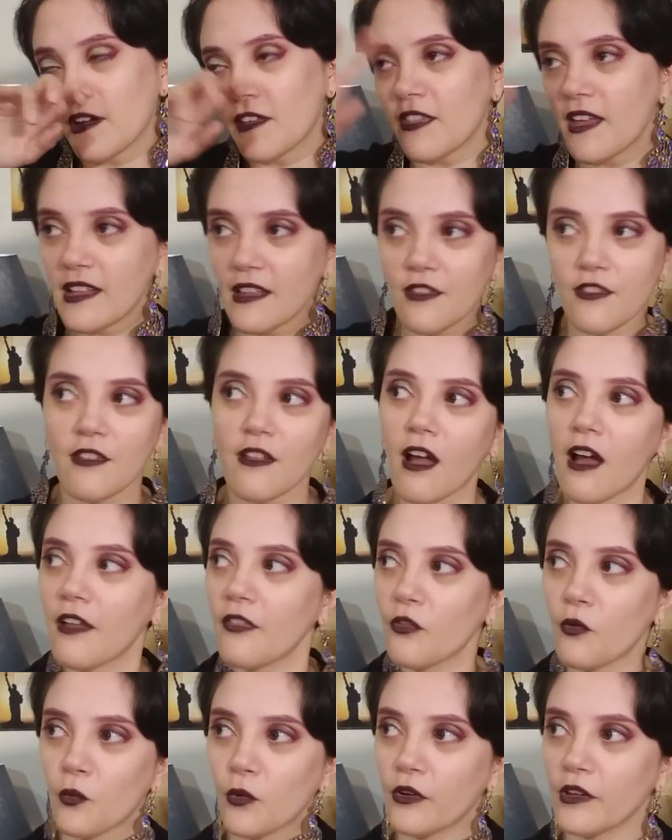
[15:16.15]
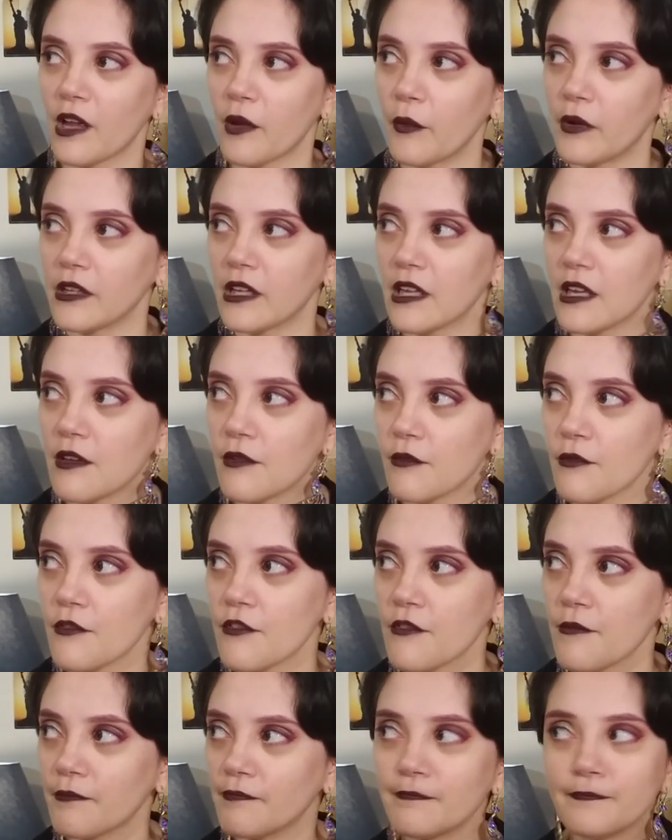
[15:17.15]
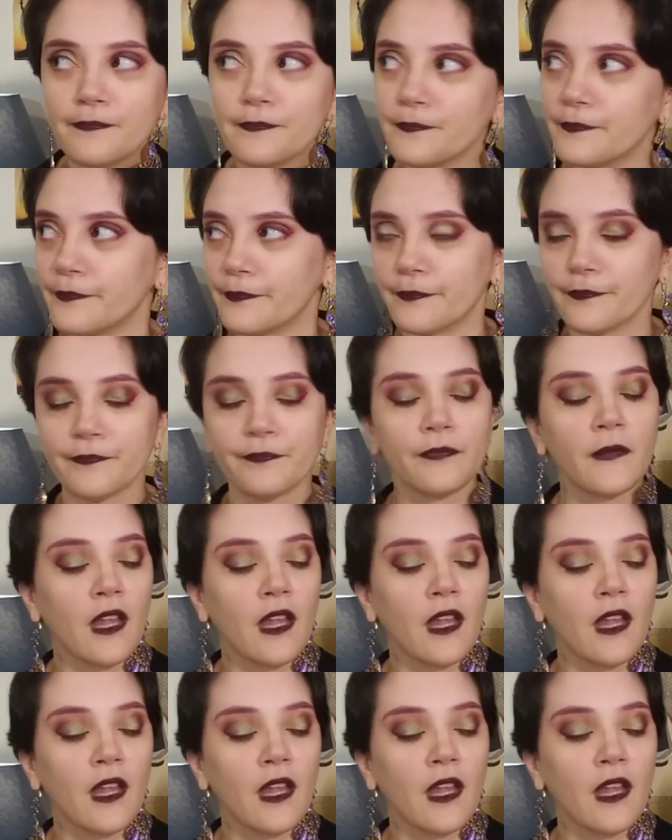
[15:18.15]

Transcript: That is not the word I want to use. Mm -mm.